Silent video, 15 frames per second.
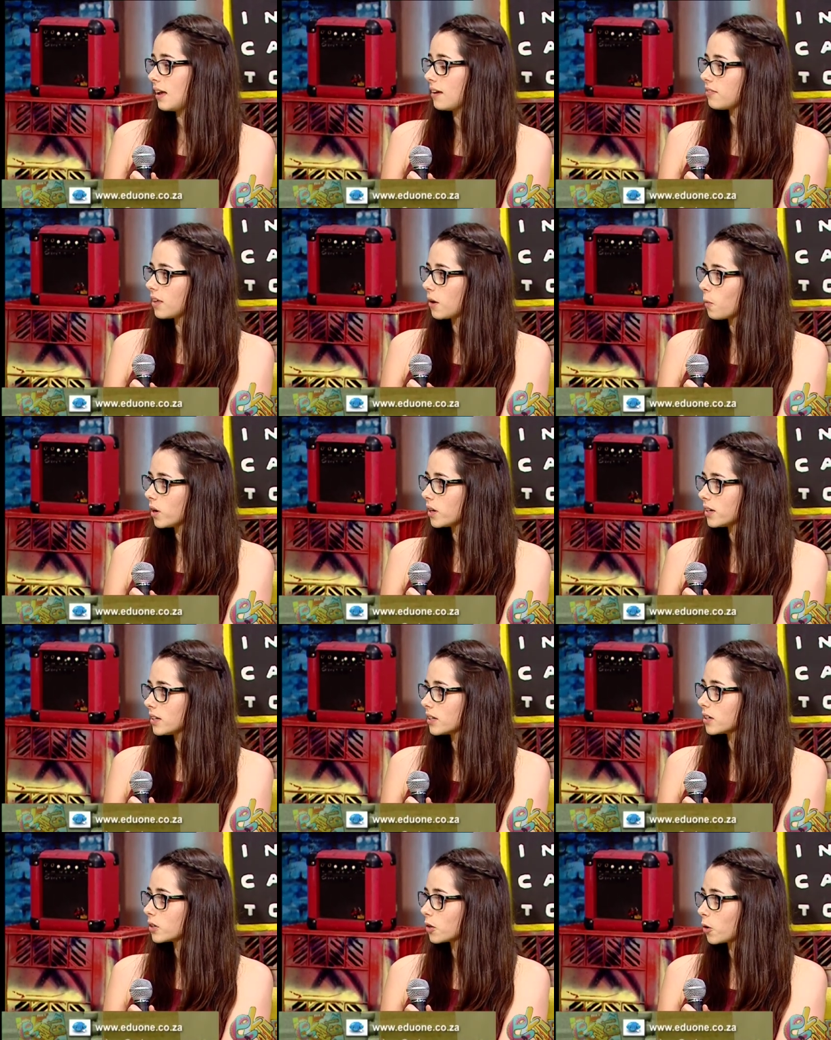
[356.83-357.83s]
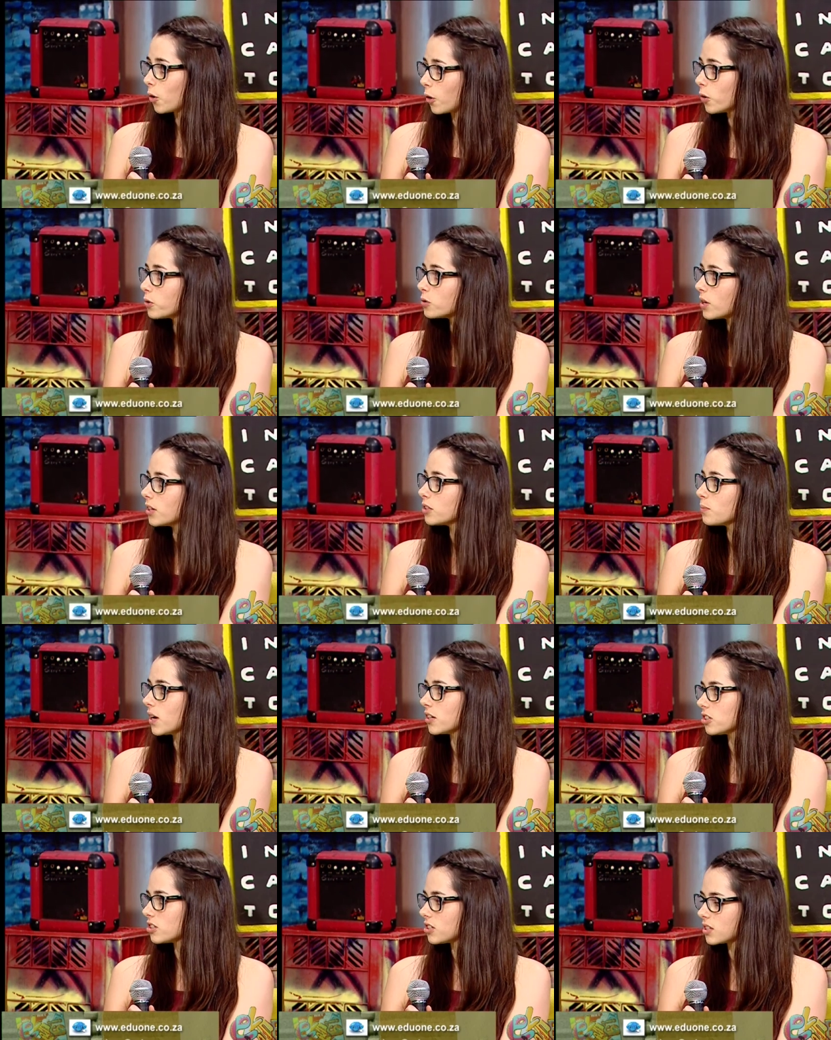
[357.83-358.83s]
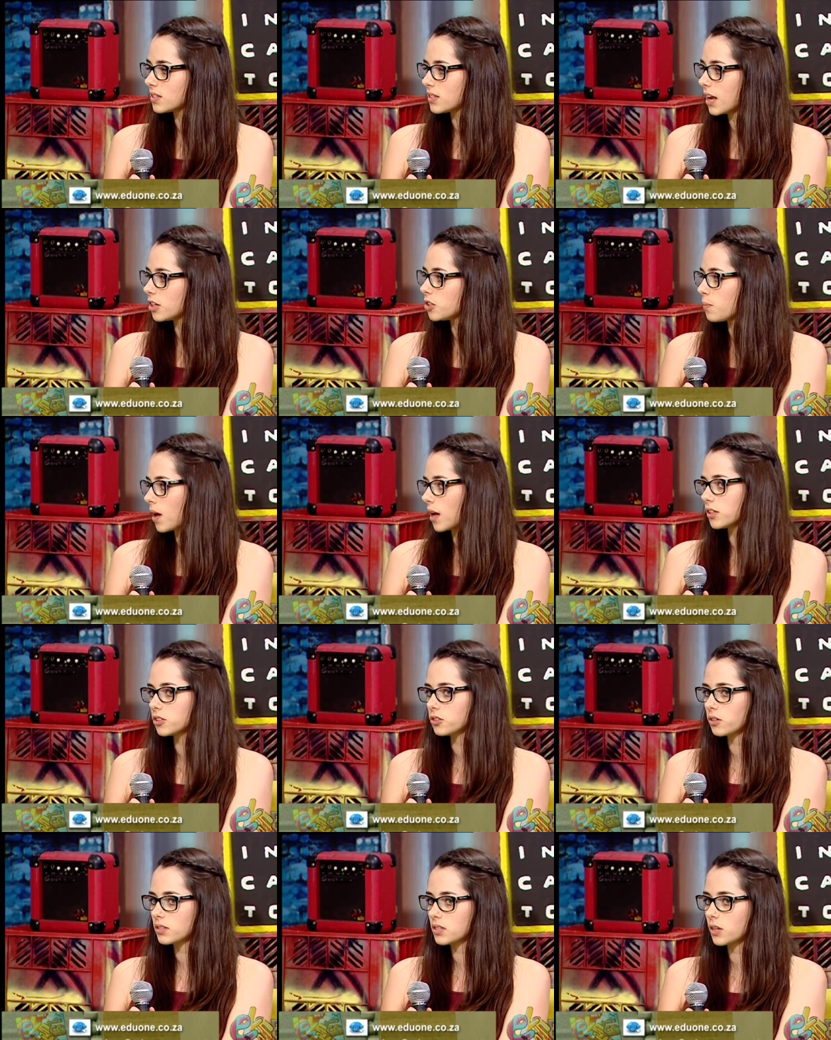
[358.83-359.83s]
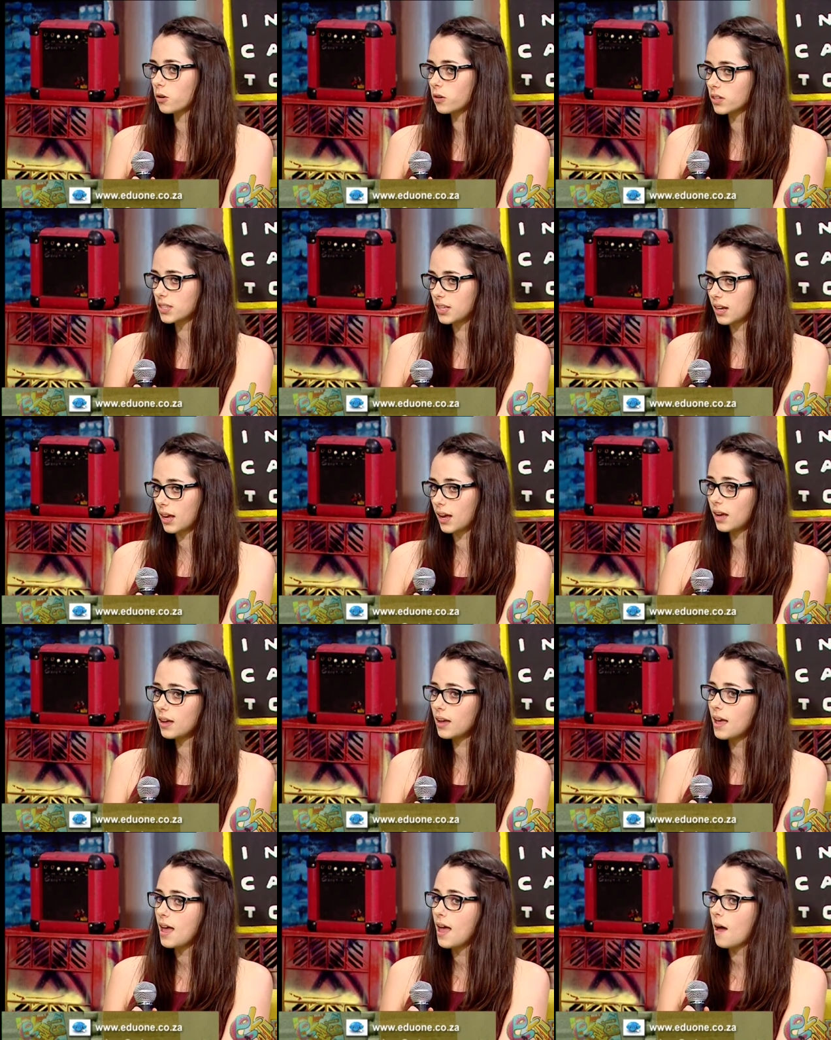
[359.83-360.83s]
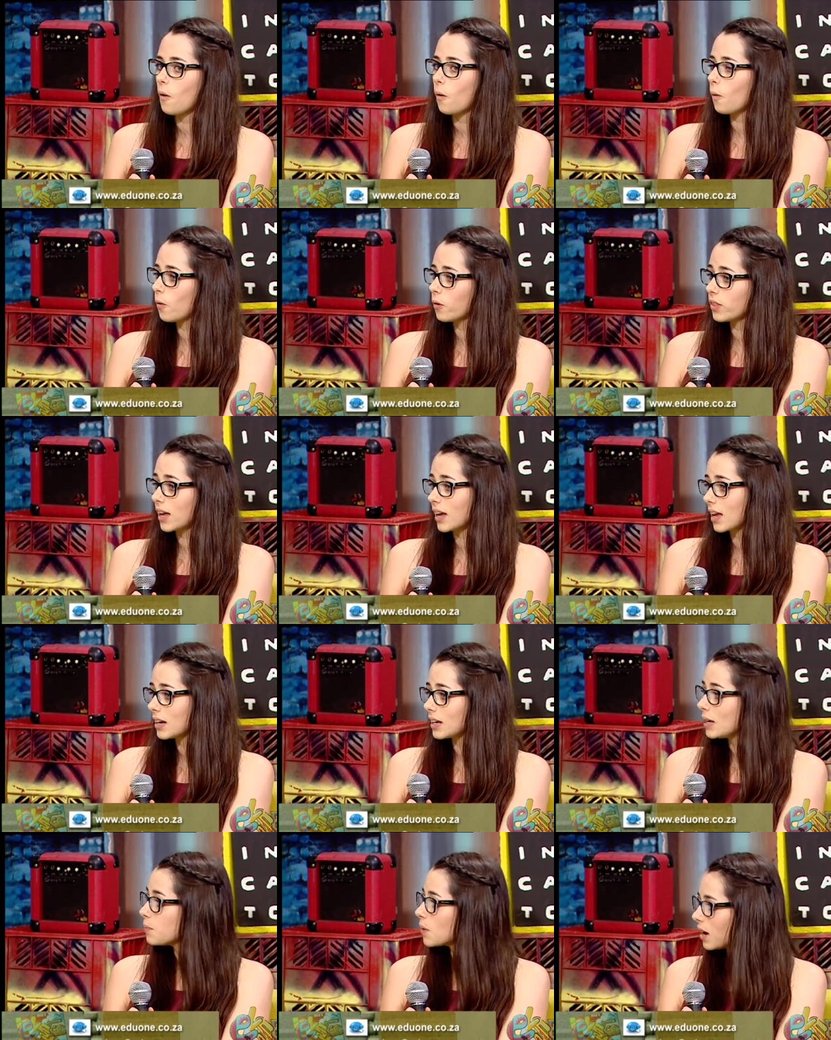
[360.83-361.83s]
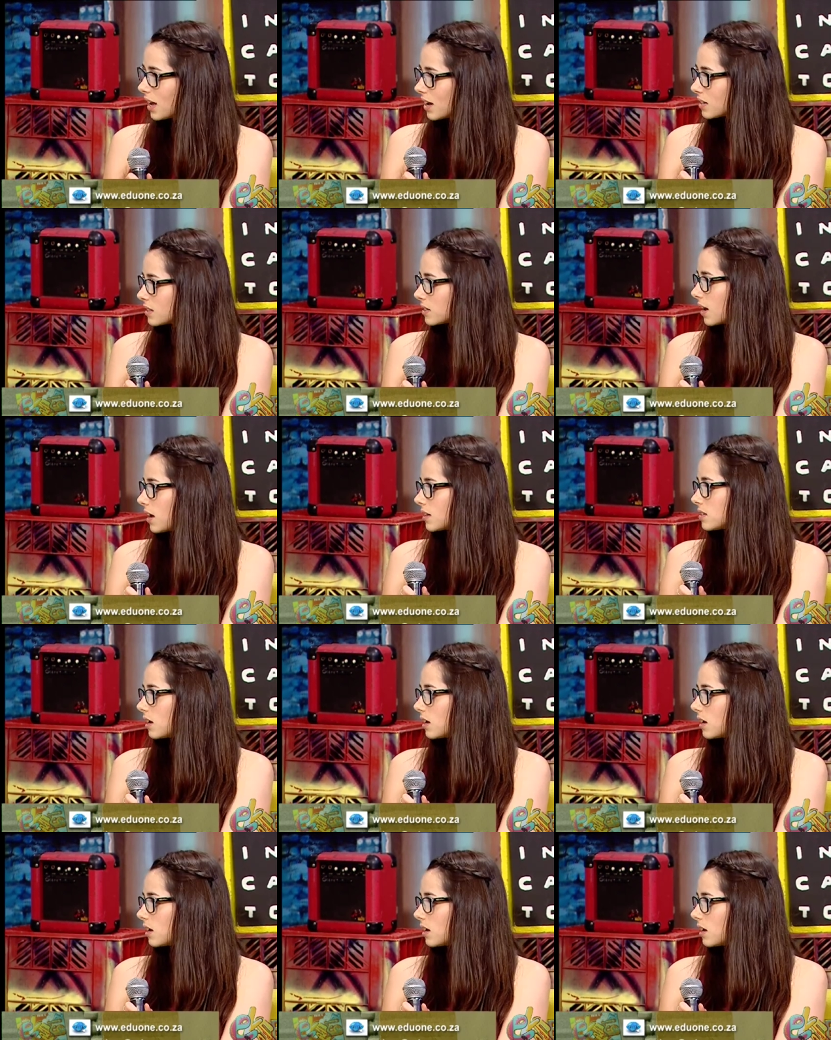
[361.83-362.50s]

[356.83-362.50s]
If they want to go to Edumatch, it's just edumatch.co.za, or they can email us at